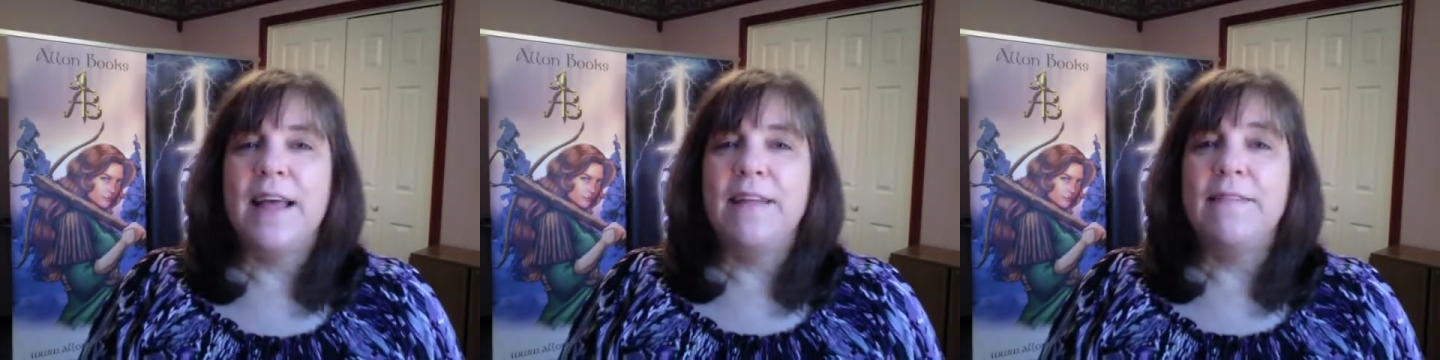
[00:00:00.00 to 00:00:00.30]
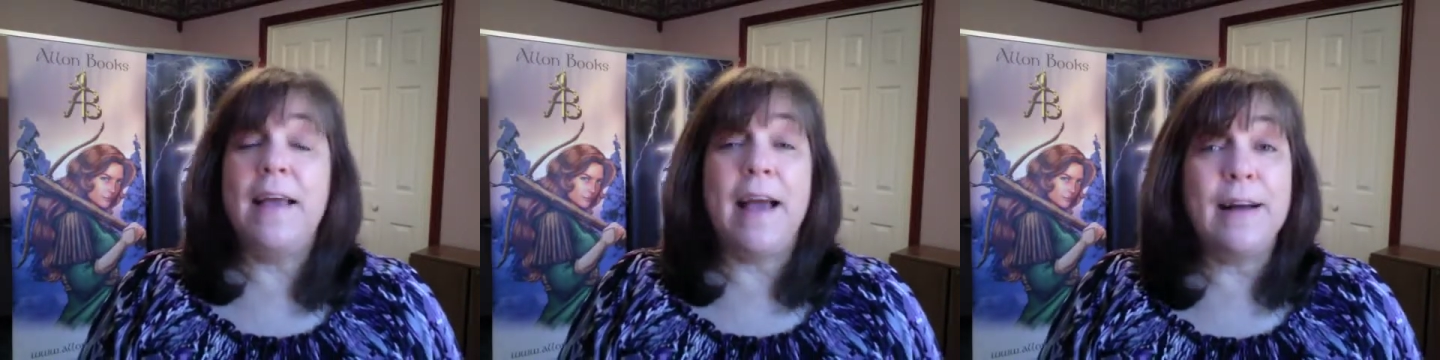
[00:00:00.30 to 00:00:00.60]

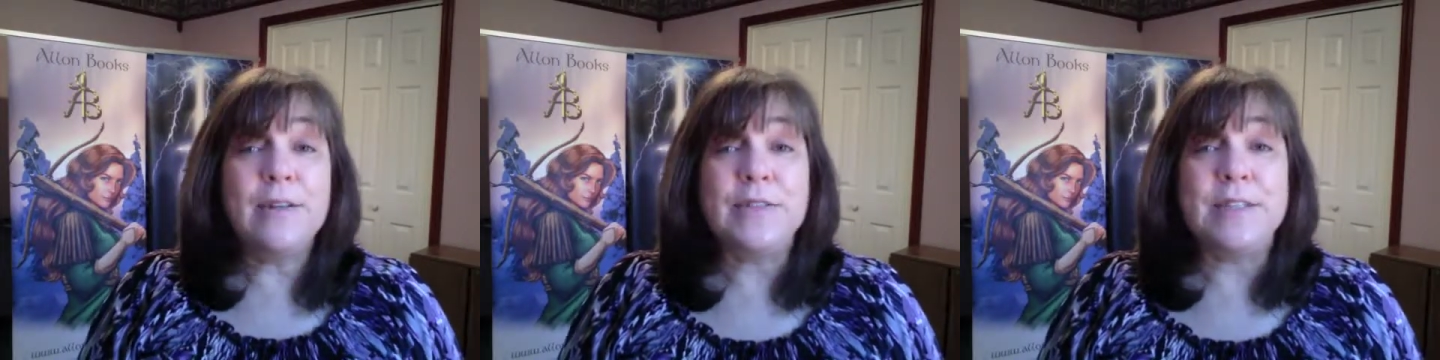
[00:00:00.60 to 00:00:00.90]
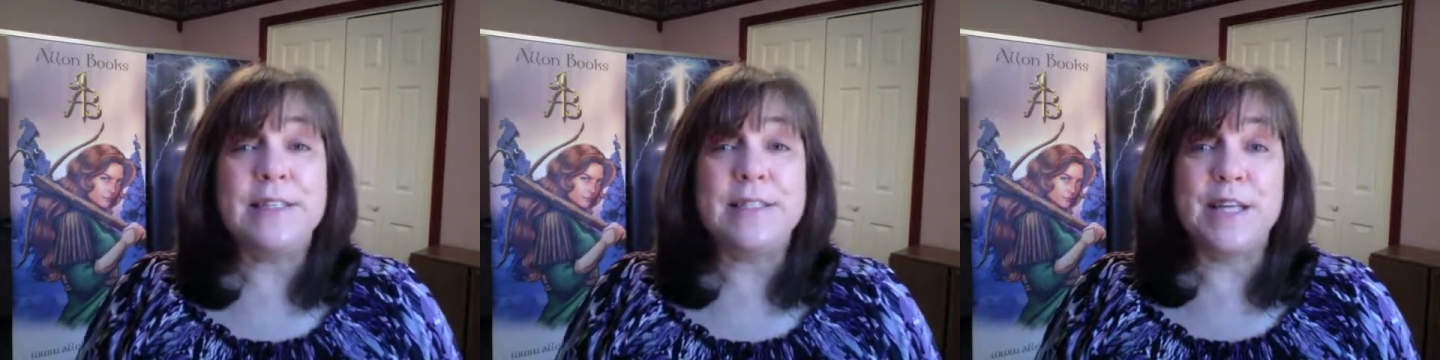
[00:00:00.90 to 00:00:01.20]
They
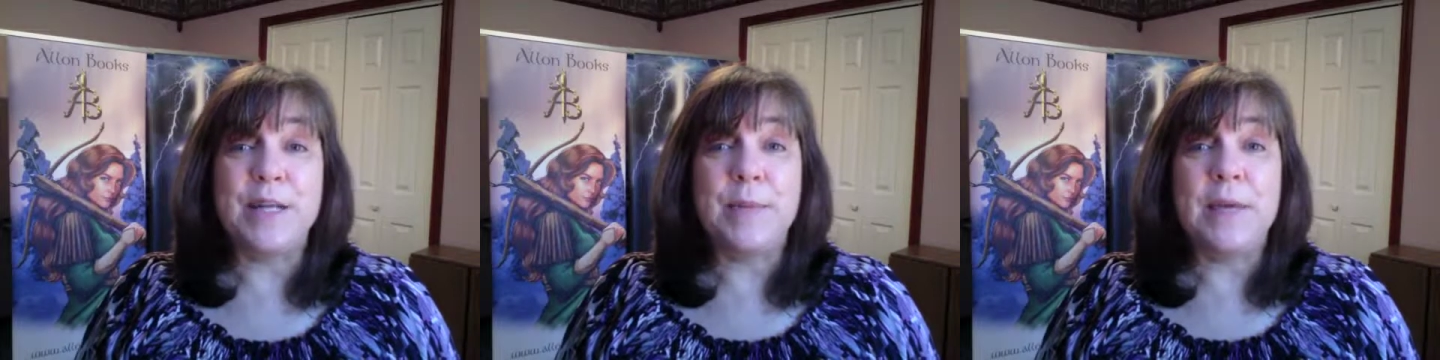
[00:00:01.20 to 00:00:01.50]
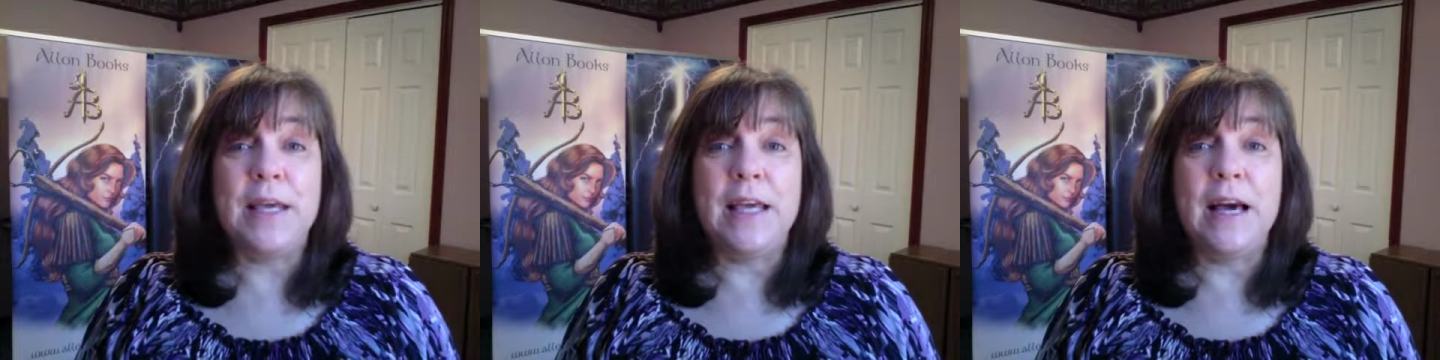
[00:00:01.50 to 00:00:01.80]
actually sent
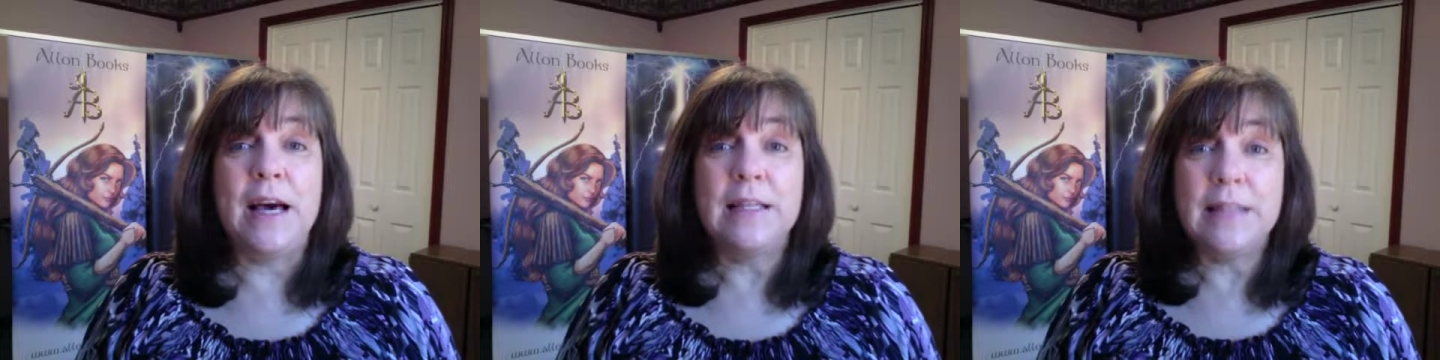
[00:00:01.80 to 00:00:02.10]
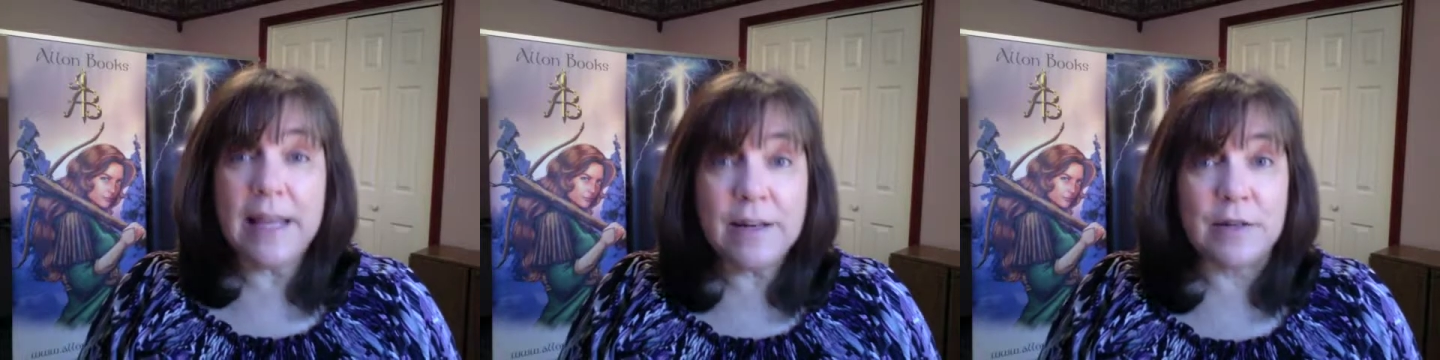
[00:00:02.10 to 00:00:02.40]
me a
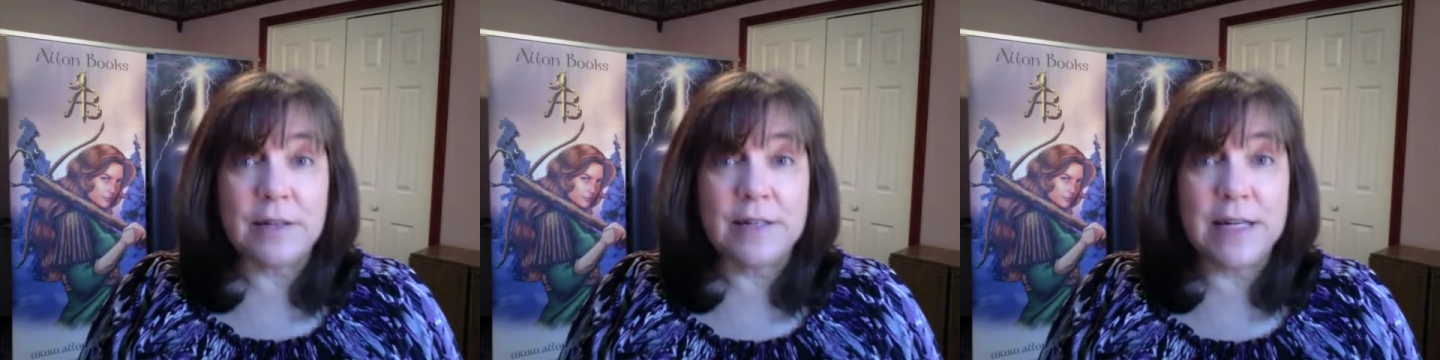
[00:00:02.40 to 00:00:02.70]
letter.